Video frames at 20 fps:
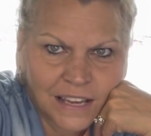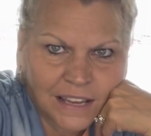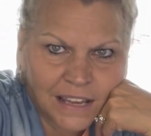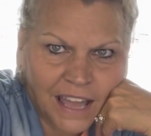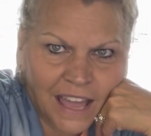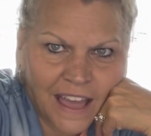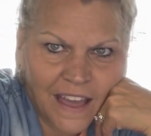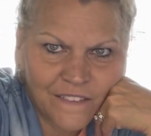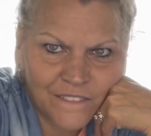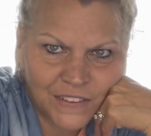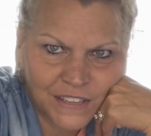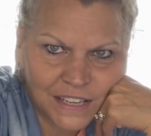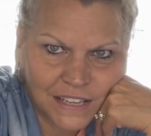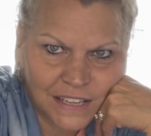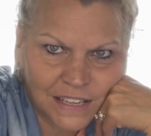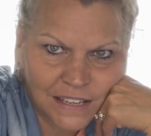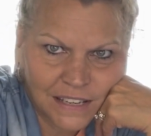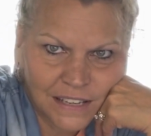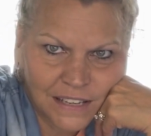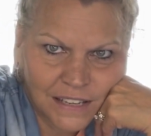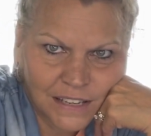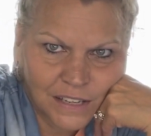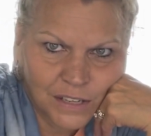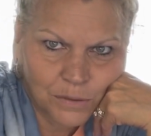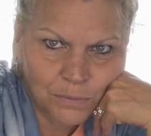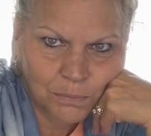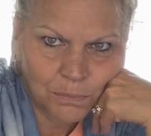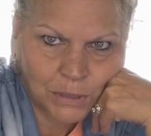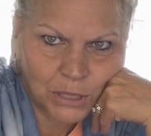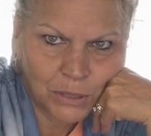heavy
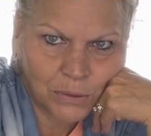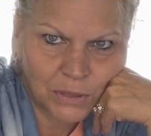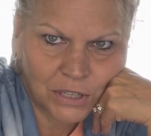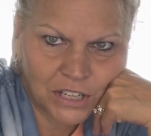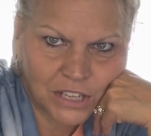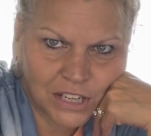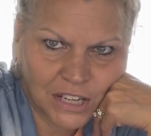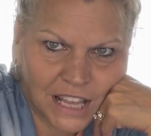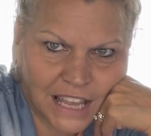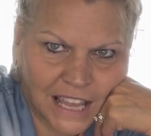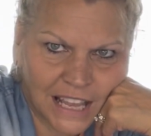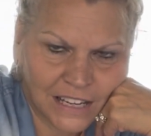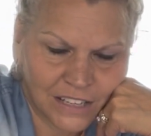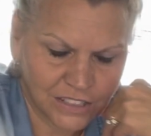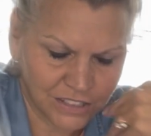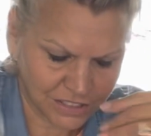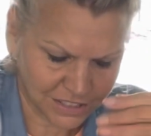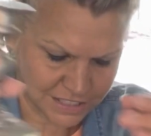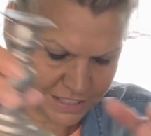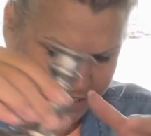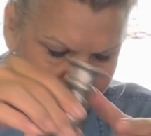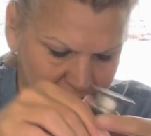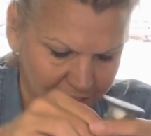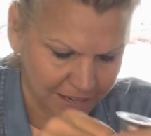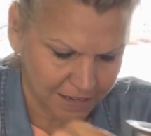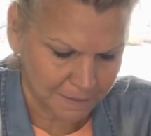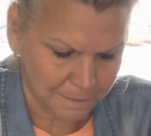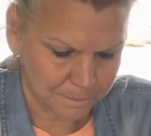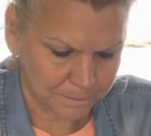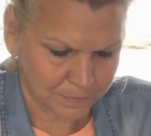pewter candlestick.